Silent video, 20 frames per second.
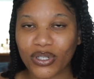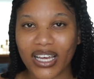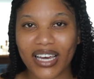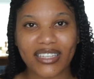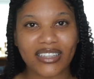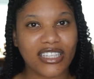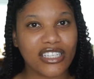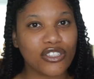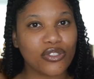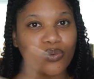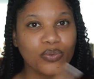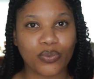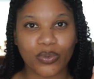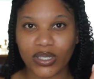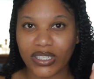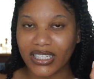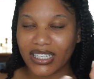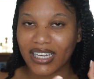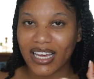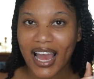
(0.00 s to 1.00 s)
Like, this
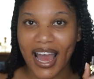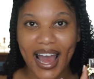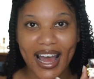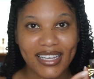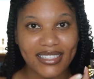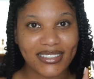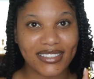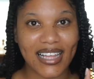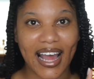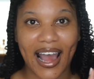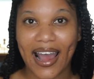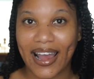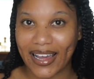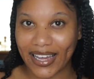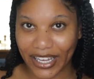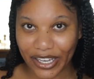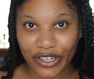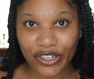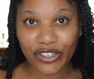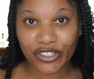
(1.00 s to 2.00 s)
really has that
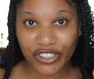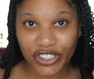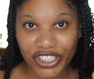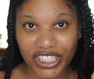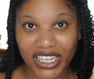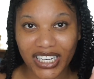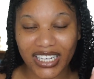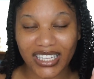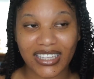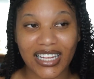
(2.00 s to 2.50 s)
energy.